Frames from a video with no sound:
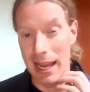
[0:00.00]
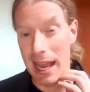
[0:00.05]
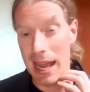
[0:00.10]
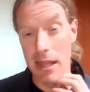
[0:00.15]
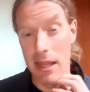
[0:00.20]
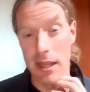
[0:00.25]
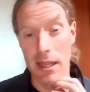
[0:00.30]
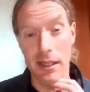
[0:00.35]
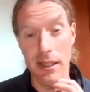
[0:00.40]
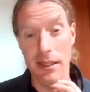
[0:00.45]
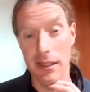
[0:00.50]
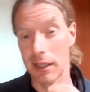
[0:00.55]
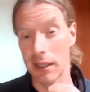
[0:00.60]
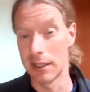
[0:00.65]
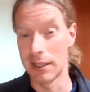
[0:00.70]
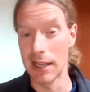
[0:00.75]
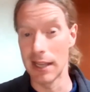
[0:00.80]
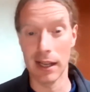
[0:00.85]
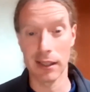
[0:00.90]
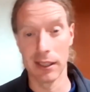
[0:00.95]
hey, this is
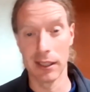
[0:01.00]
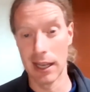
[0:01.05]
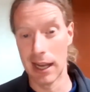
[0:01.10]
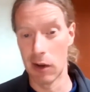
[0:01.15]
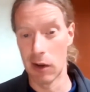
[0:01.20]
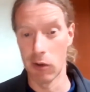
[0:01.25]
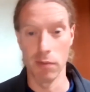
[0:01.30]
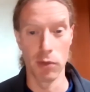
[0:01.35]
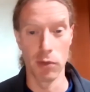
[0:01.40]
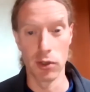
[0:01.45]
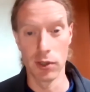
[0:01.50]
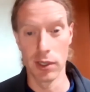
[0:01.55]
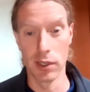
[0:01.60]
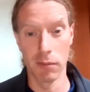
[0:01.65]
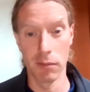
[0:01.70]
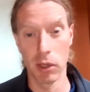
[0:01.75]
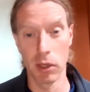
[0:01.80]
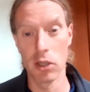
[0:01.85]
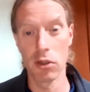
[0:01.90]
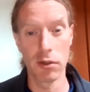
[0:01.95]
exactly how a
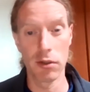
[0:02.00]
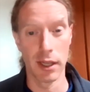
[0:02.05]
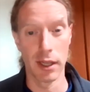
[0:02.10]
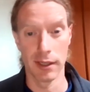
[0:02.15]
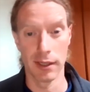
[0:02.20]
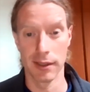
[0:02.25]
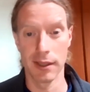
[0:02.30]
museum can do this.